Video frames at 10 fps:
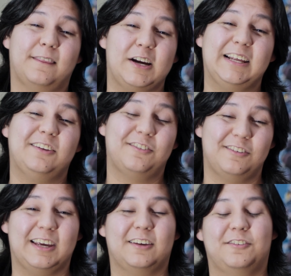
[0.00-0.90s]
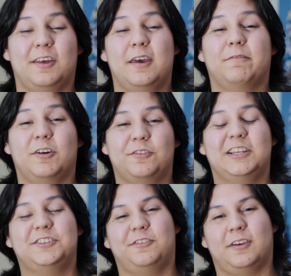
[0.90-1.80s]
36 First
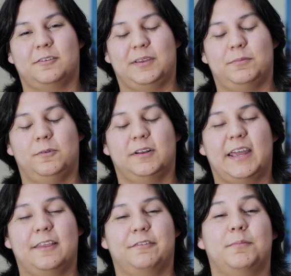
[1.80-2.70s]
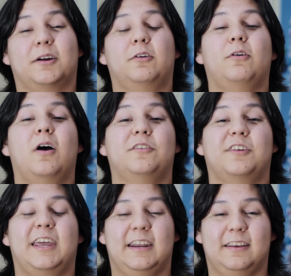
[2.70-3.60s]
Nations young people will gather from
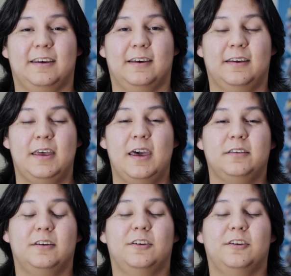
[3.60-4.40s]
across Canada to